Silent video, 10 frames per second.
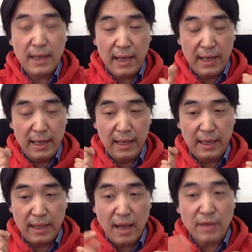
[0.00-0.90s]

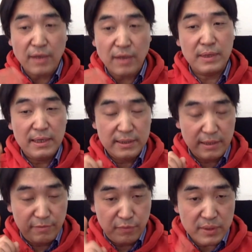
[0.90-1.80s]
Also,
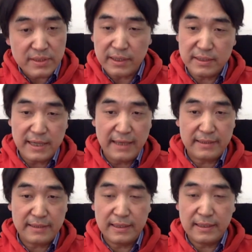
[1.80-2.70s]
the first thing is
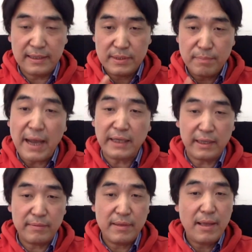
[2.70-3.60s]
that
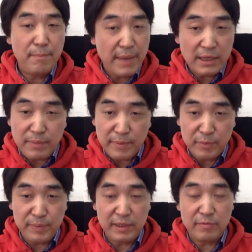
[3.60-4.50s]
mining. Many
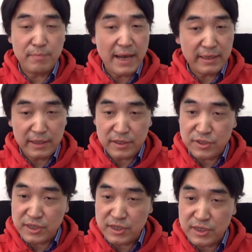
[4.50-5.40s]
people believe mining is
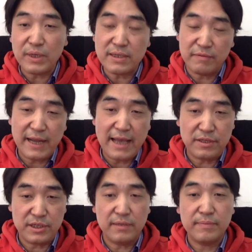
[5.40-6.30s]
just a waste of
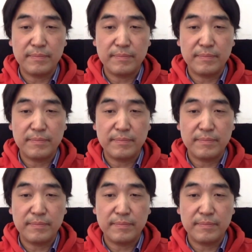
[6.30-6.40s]
energy.